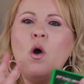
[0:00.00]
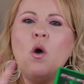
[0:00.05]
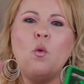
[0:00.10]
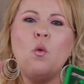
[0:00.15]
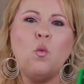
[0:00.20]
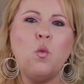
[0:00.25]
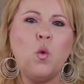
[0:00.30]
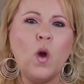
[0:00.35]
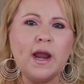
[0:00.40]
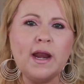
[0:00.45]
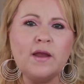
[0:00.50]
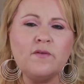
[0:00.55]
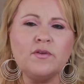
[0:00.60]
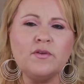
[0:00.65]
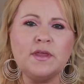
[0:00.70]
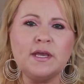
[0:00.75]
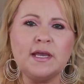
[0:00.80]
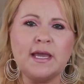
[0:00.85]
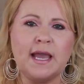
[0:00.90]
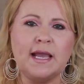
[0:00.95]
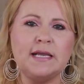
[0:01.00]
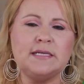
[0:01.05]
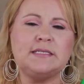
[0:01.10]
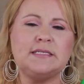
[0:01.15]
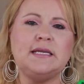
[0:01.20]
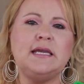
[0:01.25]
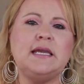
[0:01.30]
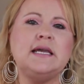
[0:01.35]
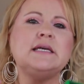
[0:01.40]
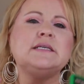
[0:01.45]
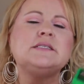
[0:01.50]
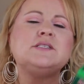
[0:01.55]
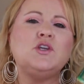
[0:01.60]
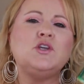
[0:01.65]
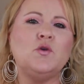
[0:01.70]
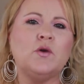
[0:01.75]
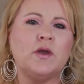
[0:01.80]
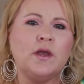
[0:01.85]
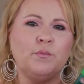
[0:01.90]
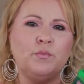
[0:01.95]
whatever the case is,
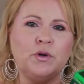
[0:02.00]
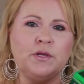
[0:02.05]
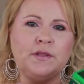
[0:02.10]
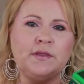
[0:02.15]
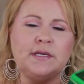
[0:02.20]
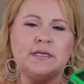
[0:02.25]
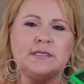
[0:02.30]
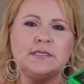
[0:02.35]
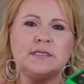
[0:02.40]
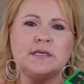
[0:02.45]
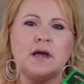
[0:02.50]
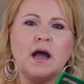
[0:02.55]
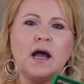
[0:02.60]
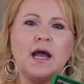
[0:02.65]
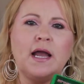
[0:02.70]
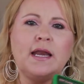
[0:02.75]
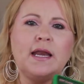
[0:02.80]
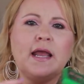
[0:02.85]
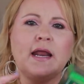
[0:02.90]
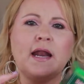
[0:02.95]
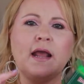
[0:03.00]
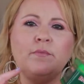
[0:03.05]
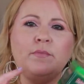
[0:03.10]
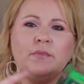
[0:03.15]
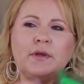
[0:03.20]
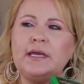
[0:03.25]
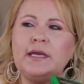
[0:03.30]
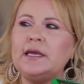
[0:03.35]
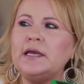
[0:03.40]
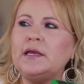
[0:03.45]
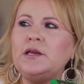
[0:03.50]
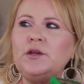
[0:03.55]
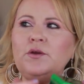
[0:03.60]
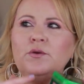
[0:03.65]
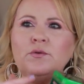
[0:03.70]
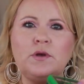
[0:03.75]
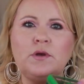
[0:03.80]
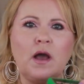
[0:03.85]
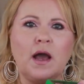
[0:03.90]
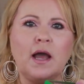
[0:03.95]
you can put this on, and I'm kid
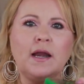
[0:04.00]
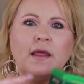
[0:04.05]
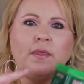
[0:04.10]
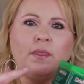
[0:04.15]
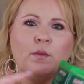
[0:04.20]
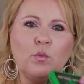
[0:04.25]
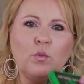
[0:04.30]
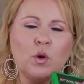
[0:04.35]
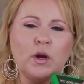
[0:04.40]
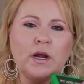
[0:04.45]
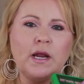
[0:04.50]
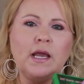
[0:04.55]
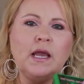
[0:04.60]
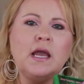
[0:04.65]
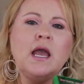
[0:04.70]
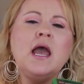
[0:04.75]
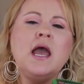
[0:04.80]
you not, in the morning,